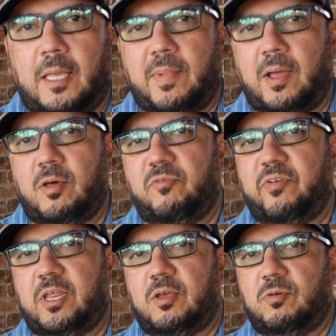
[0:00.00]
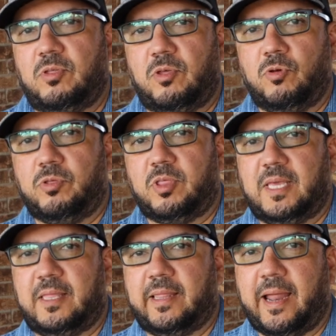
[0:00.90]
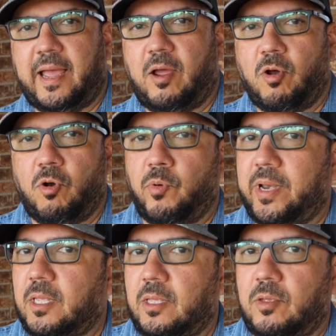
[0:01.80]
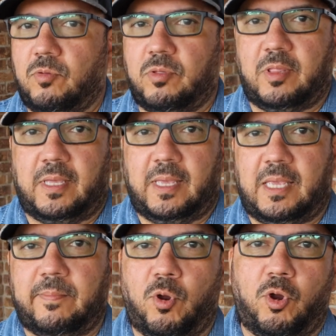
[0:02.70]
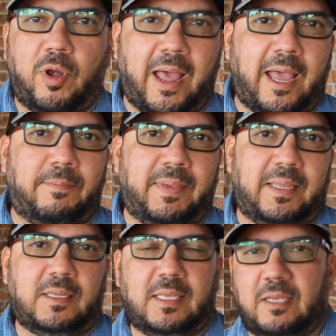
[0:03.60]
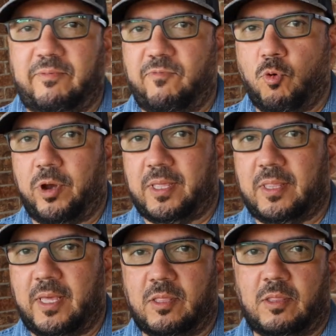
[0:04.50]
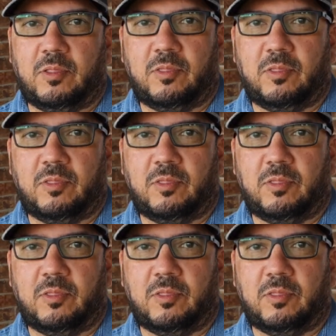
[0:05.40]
In my other videos, you'll see that I already use the Inkbird IBT4XS